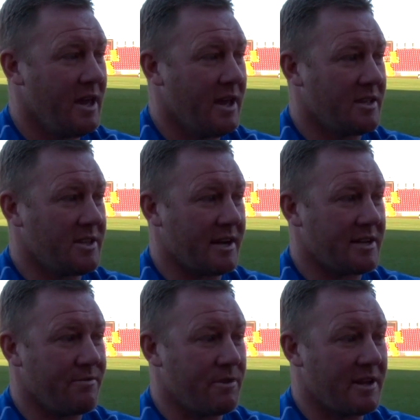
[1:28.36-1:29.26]
attacked
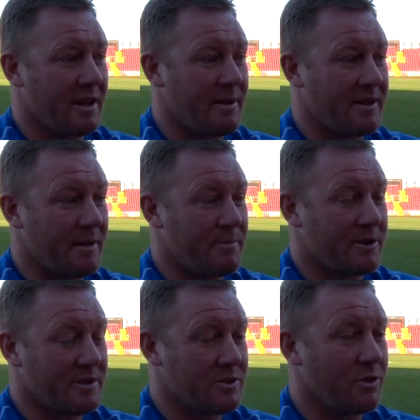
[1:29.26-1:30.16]
every game like that,
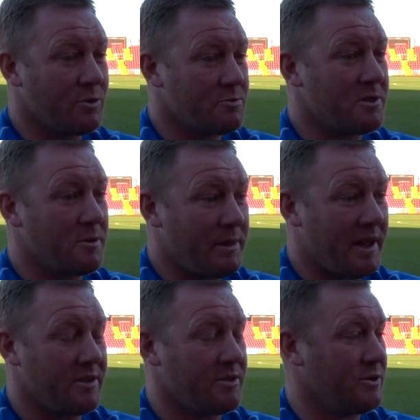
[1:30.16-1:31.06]
because that's always been the
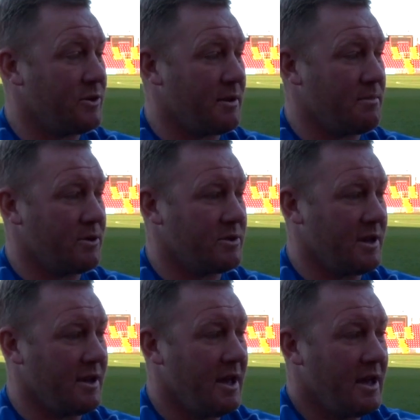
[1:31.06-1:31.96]
plan to do that. But
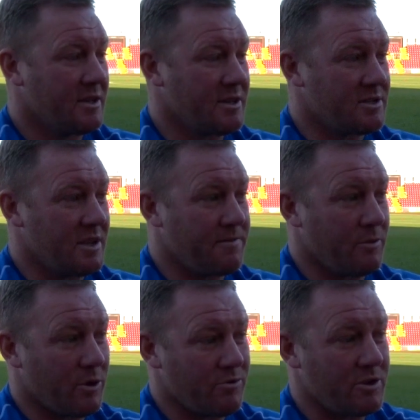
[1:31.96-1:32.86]
as I say, for
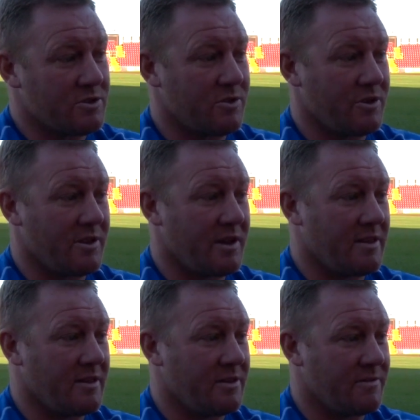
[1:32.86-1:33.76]
one reason or another,
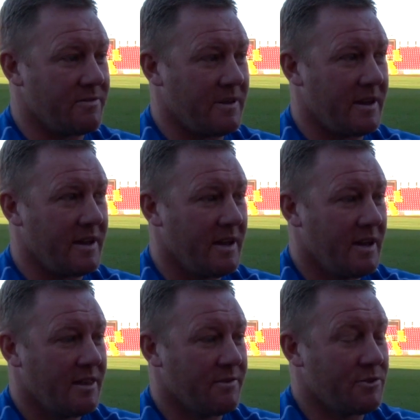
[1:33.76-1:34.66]
that
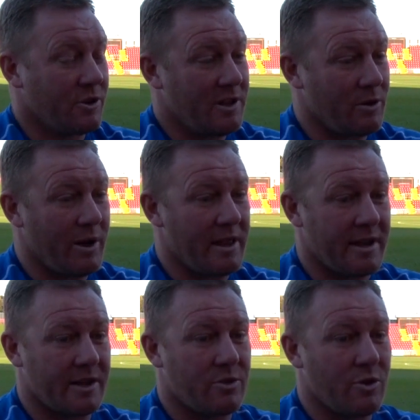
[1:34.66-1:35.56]
they've took a little while to
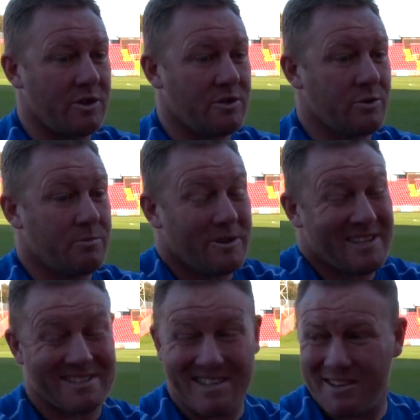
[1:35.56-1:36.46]
get going into it. But as
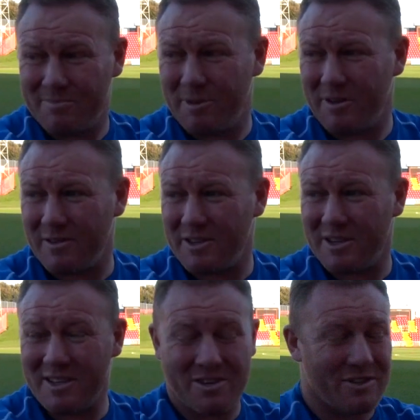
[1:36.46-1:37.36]
I said,
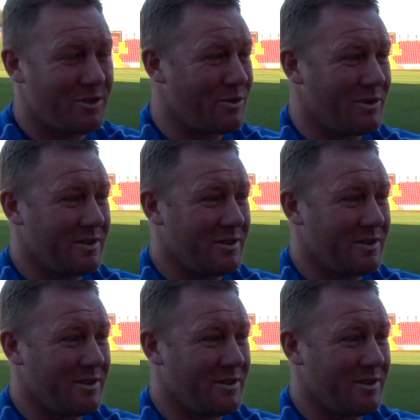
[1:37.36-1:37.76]
it is a new